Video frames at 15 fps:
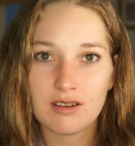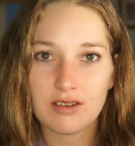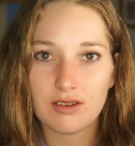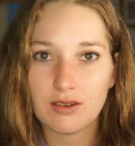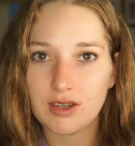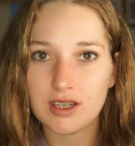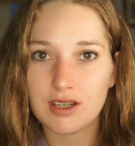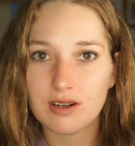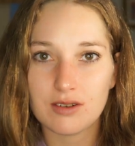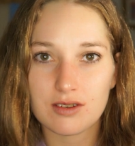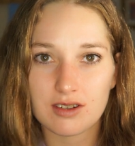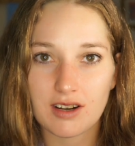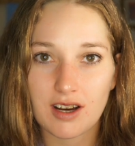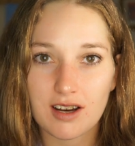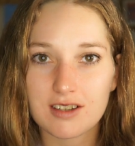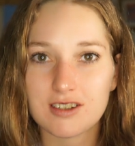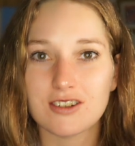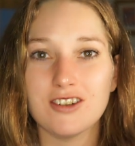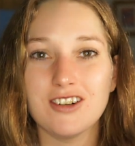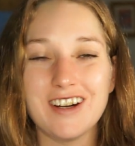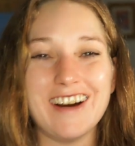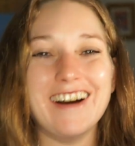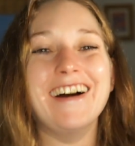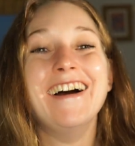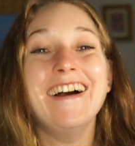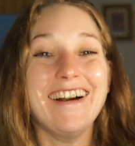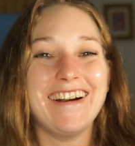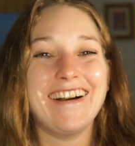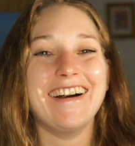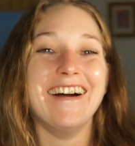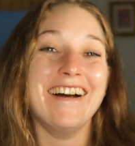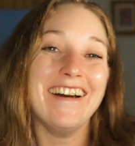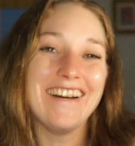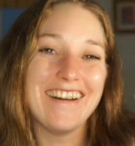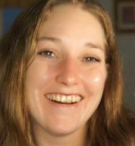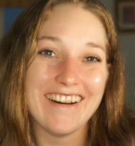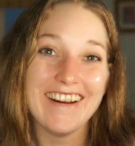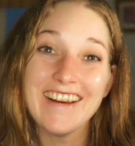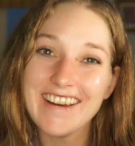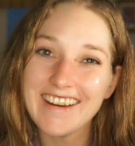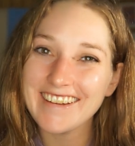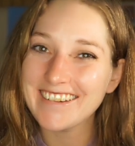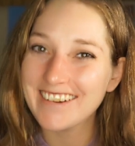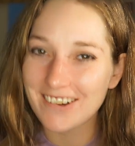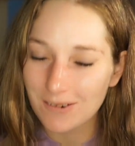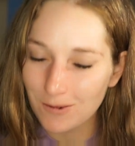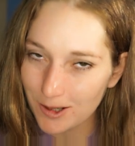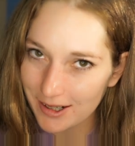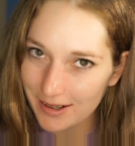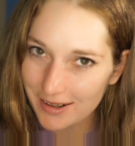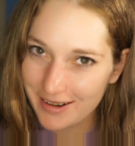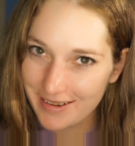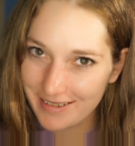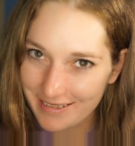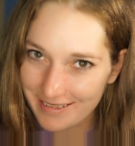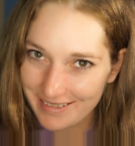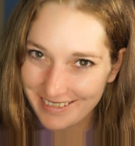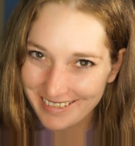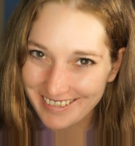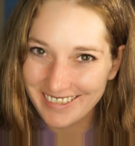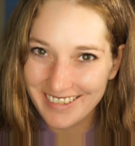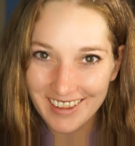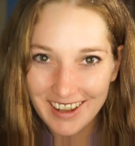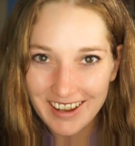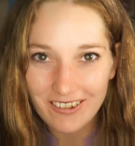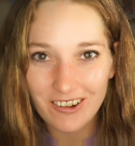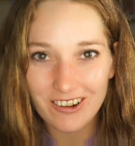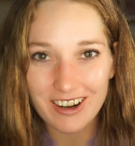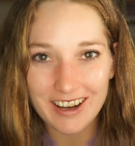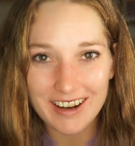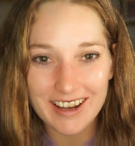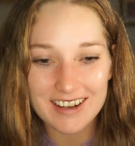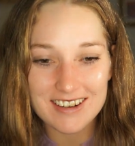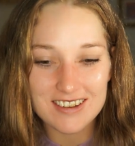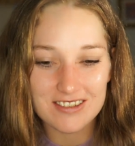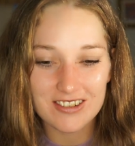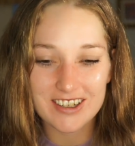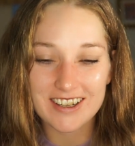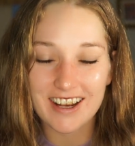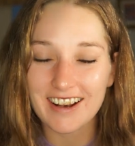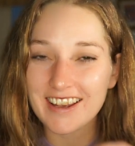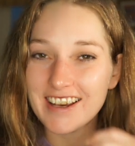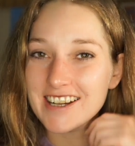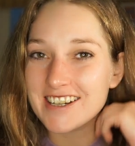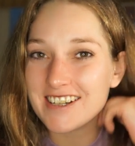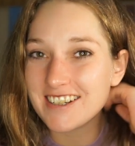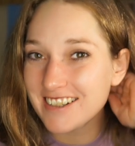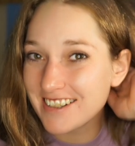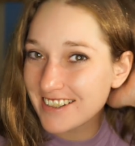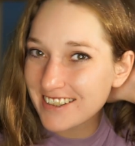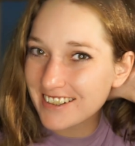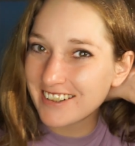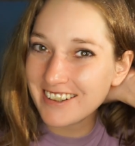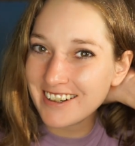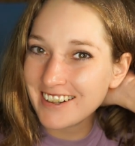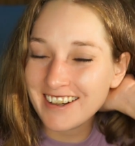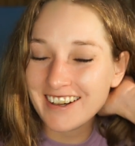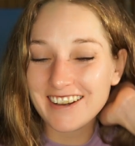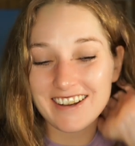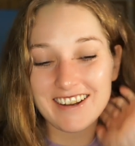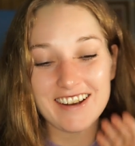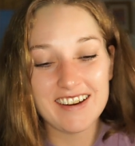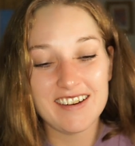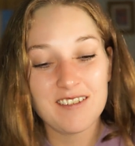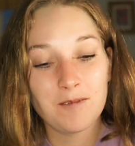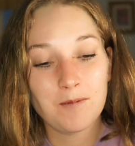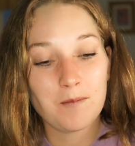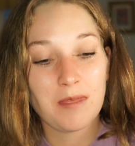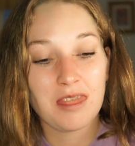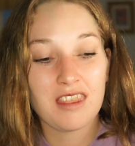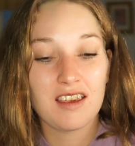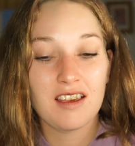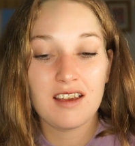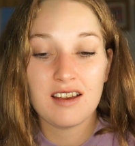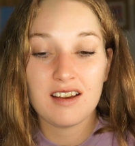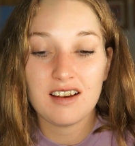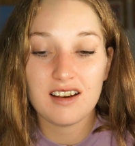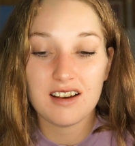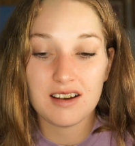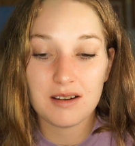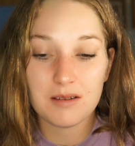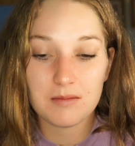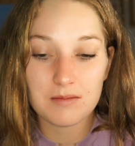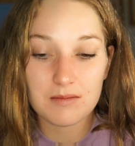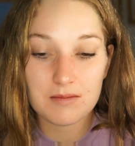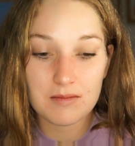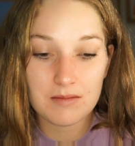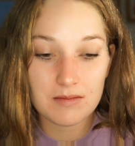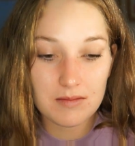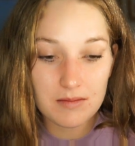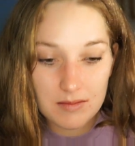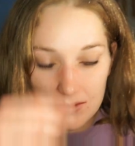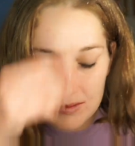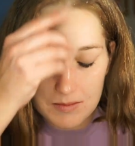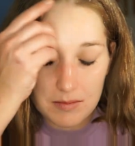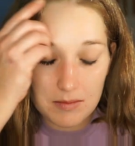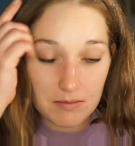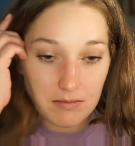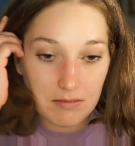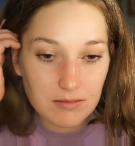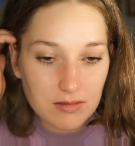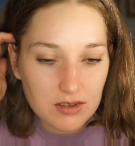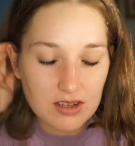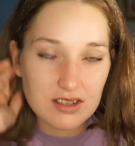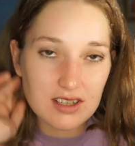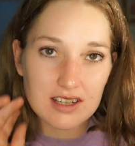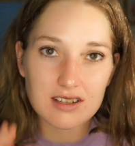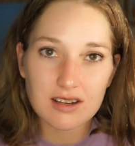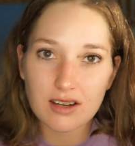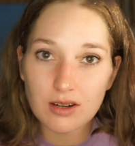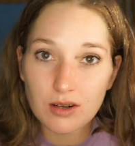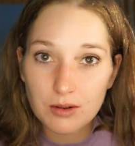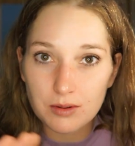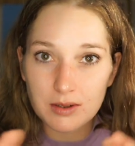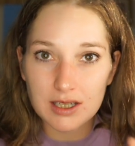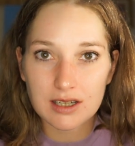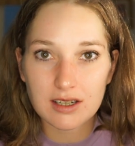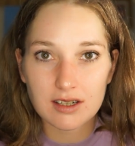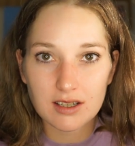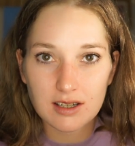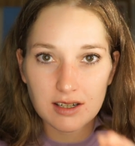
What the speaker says: your ego's an asshole, it doesn't work. All I get is retaliation. So Yeah. Just as a quick,